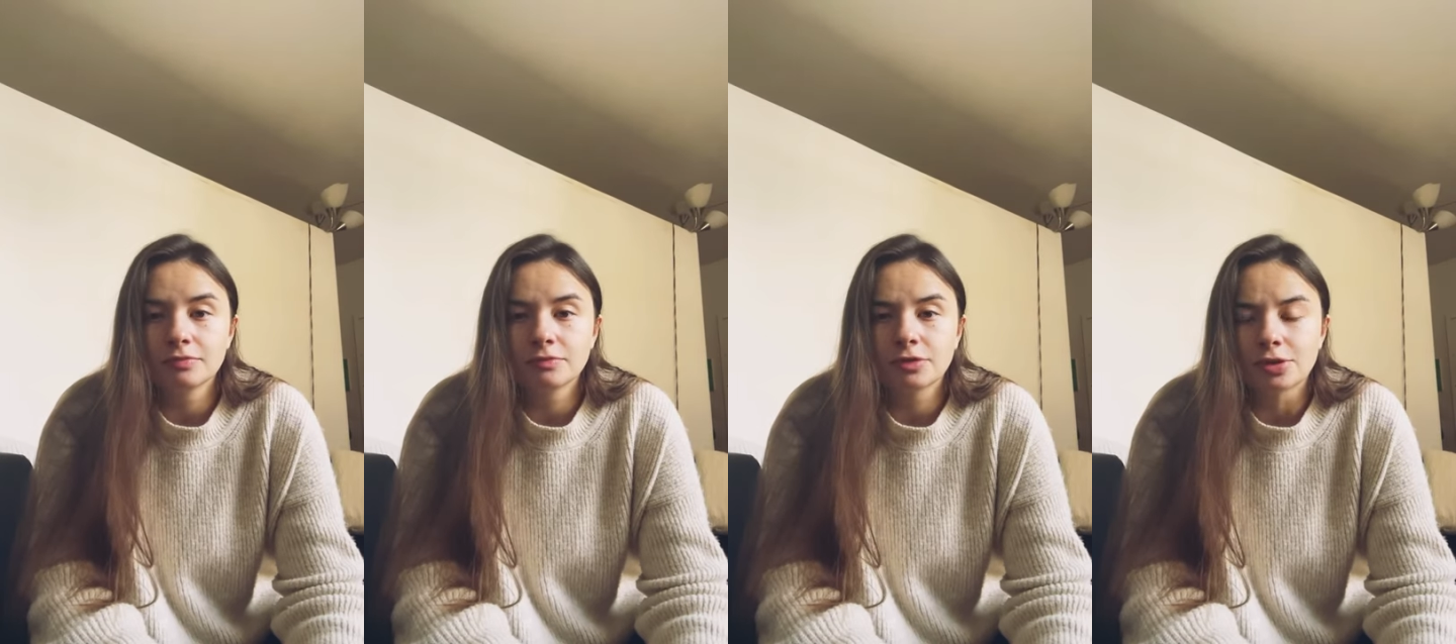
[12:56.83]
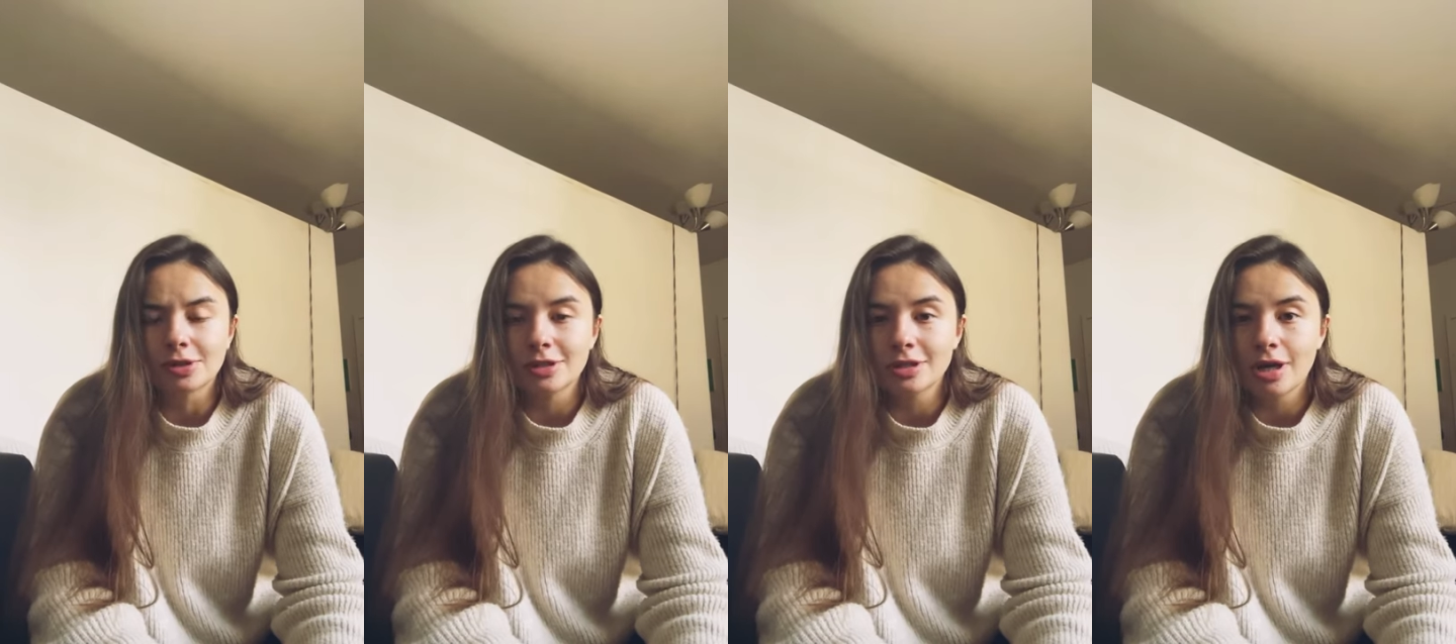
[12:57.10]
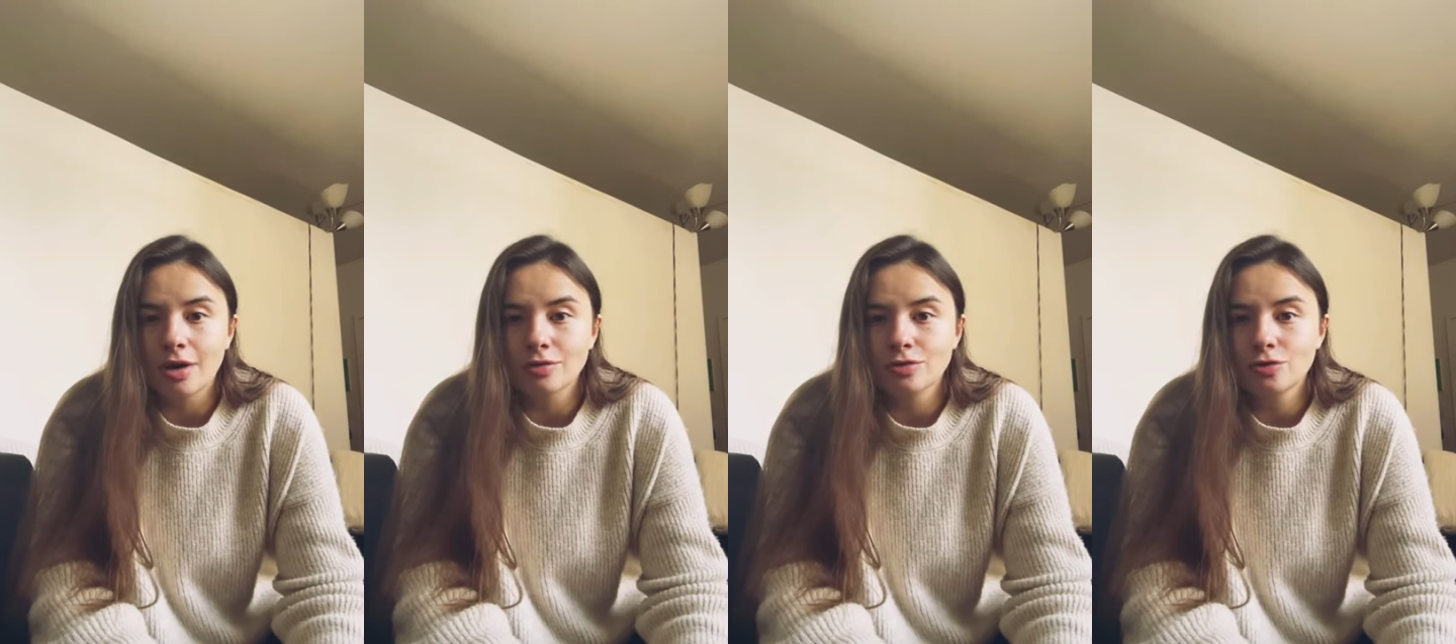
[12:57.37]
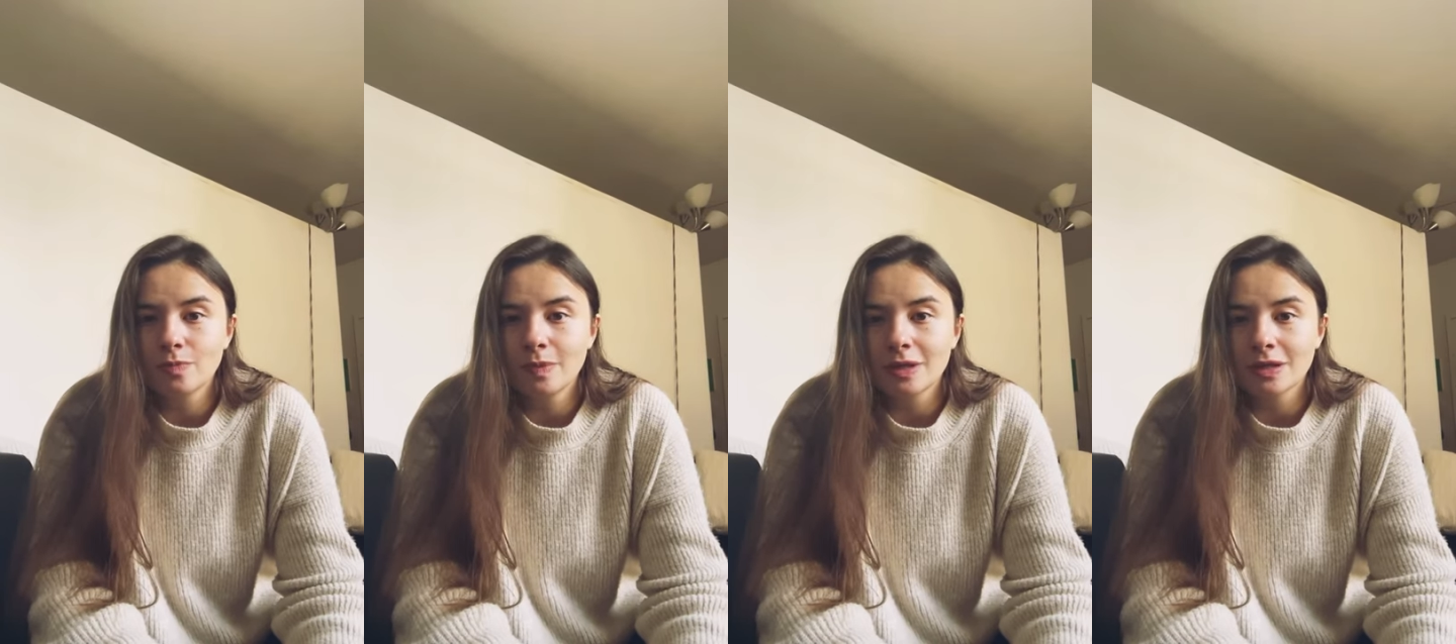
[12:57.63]
turns out
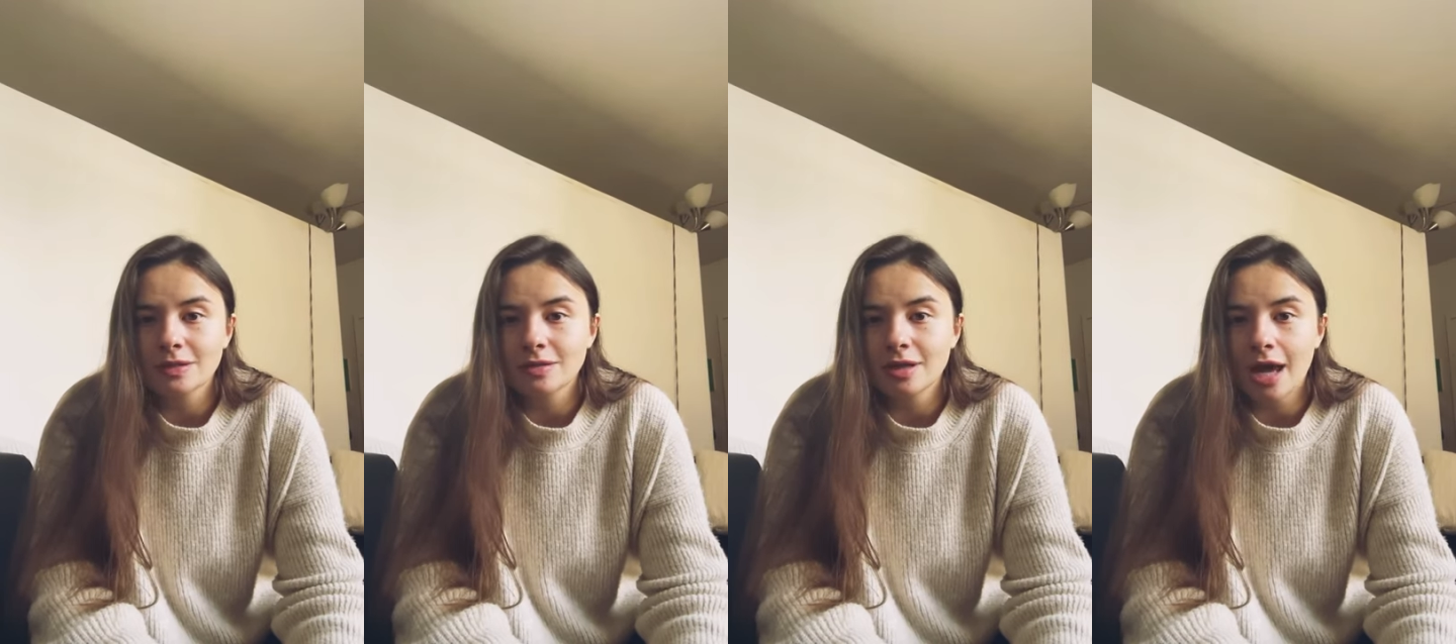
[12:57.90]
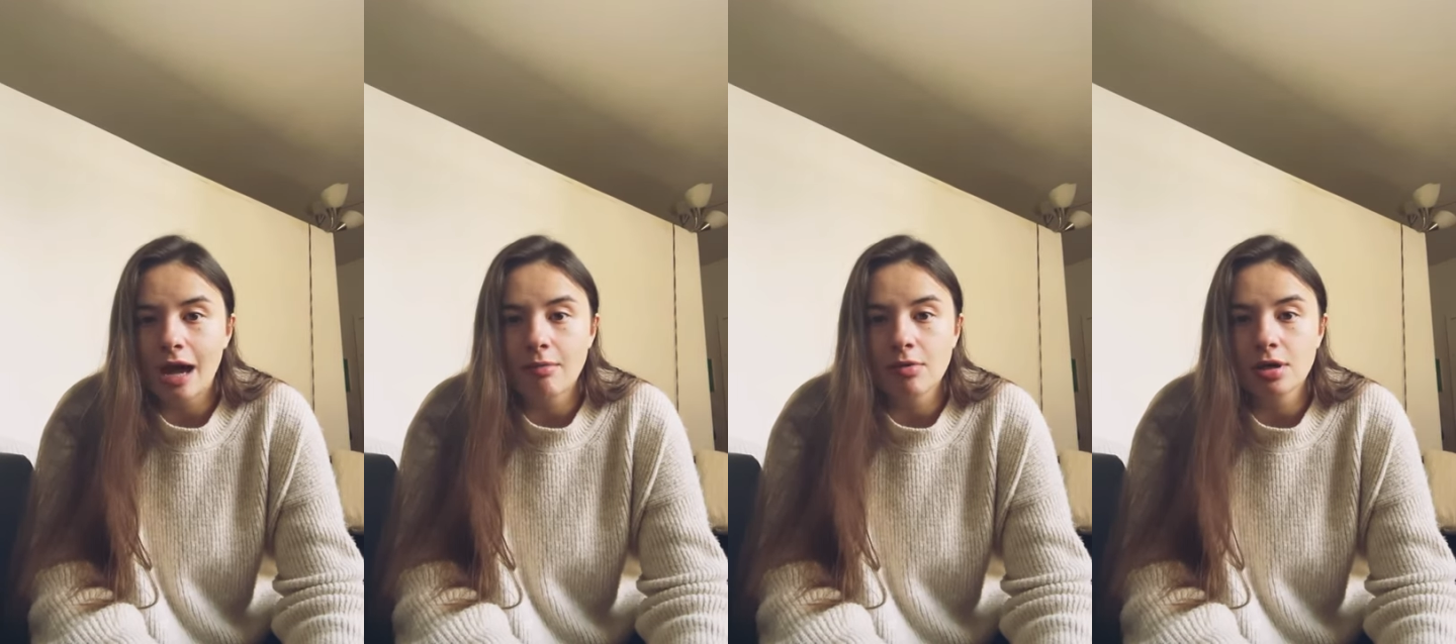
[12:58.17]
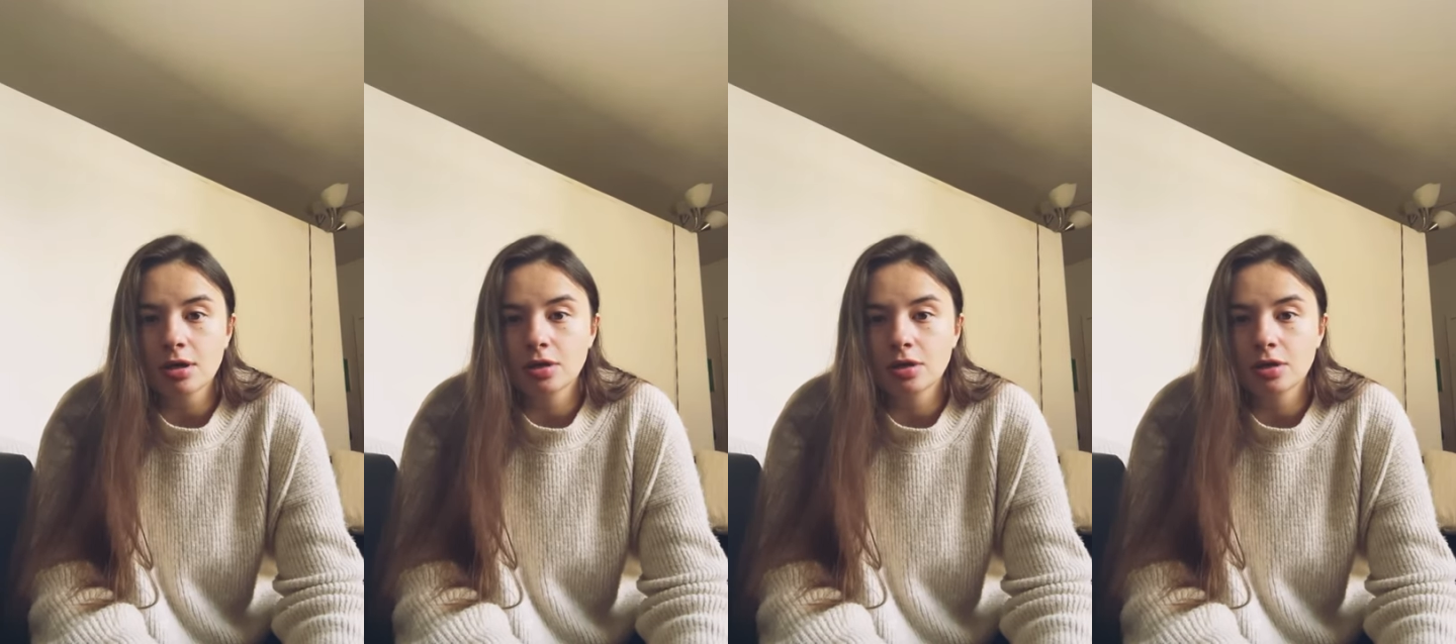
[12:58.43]
to be a scammer